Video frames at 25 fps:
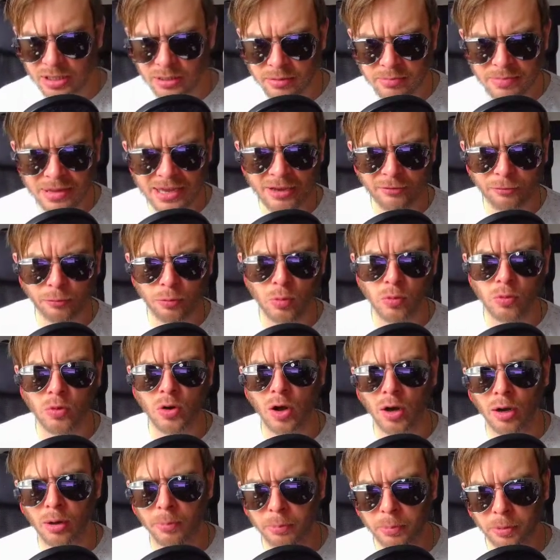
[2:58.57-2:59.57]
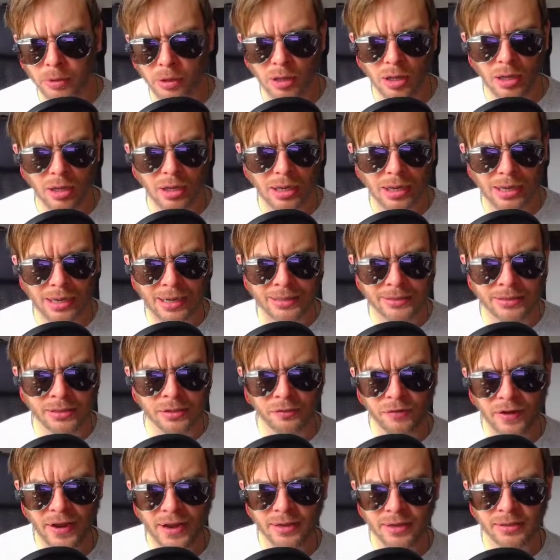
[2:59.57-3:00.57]
You may have woke up and
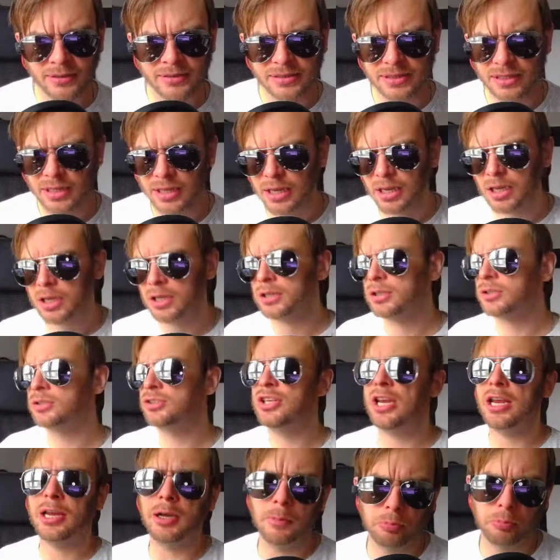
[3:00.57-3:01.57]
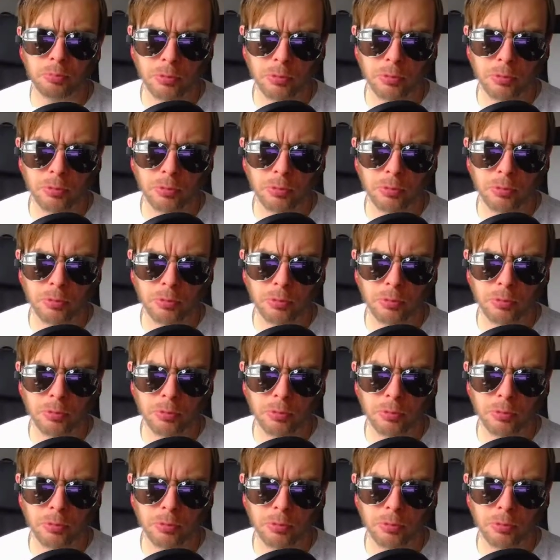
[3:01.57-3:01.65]
you've heard Jacob